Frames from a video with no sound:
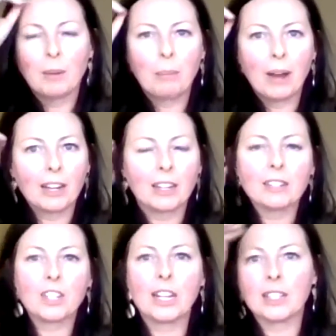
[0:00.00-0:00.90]
but
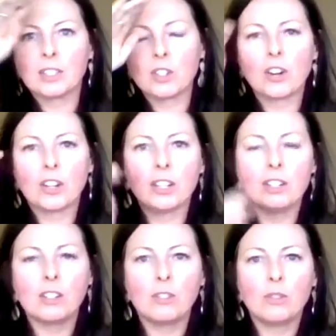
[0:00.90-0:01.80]
to get started,
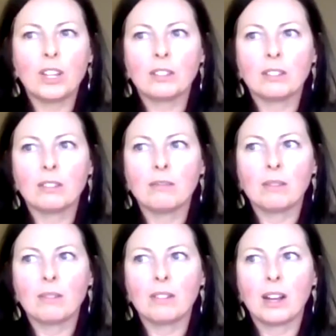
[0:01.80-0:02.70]
you can
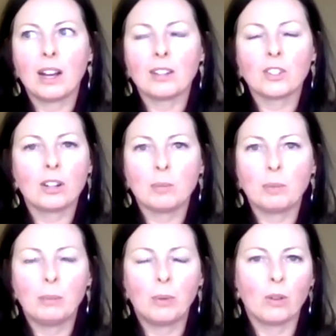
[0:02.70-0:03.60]
talk to
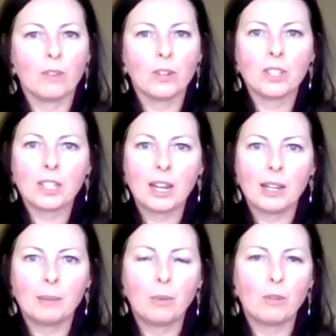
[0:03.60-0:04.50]
people over
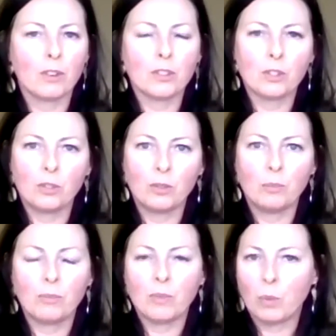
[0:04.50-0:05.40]
Skype, over
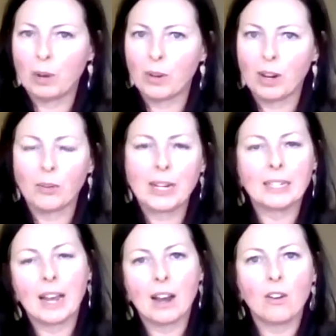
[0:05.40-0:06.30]
Zoom, the way we are right
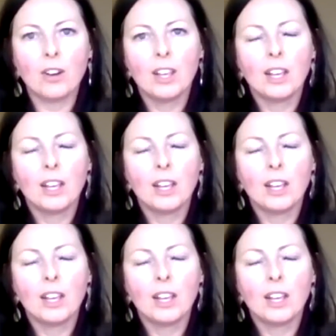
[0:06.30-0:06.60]
now.